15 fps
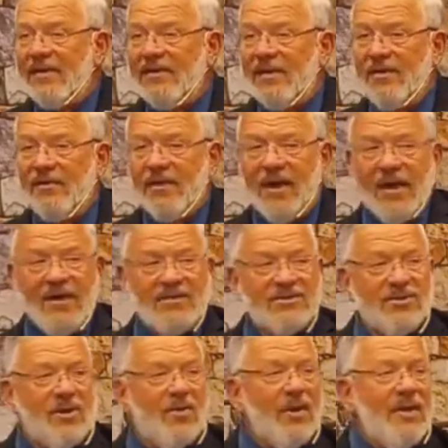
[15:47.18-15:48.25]
okay?
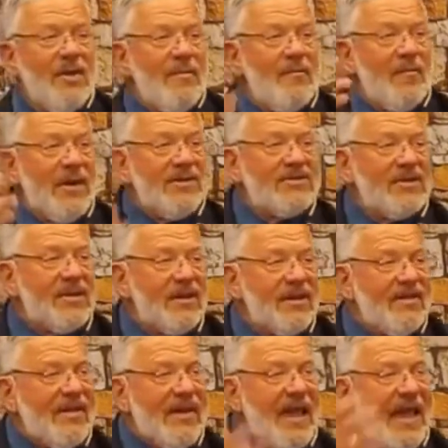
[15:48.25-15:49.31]
So basically
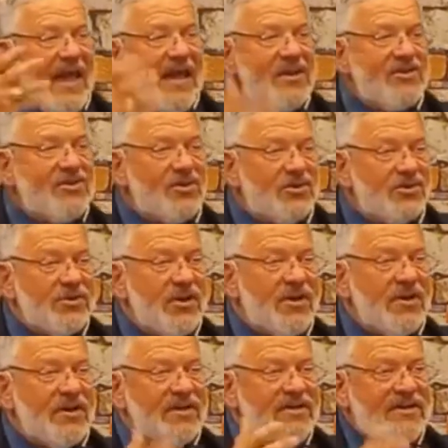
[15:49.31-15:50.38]
the angels
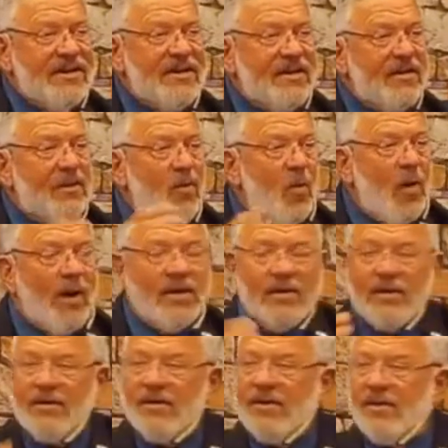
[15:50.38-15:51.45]
did what
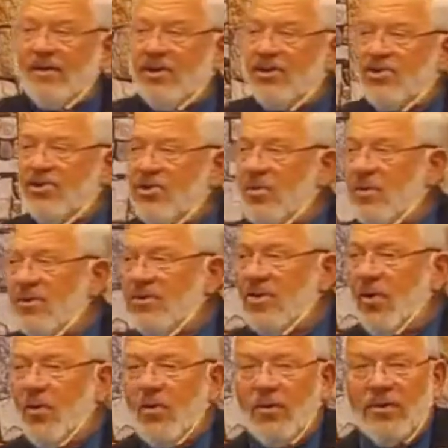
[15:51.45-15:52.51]
Yeshua
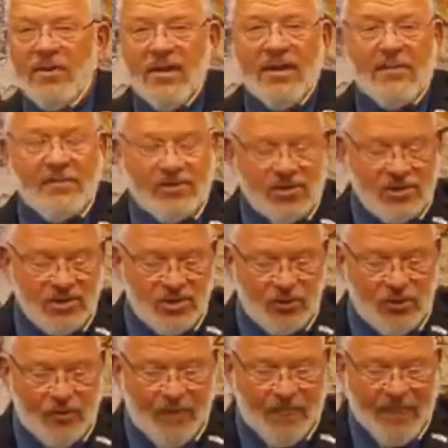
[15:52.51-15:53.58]
told them to
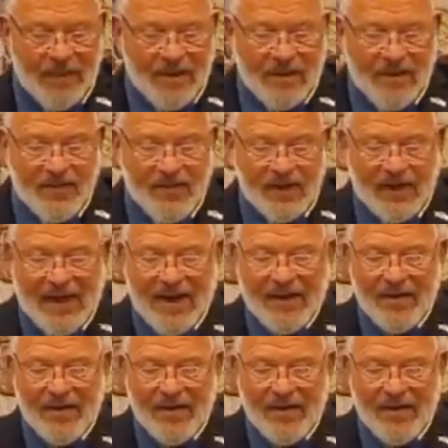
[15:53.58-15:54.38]
do. The latter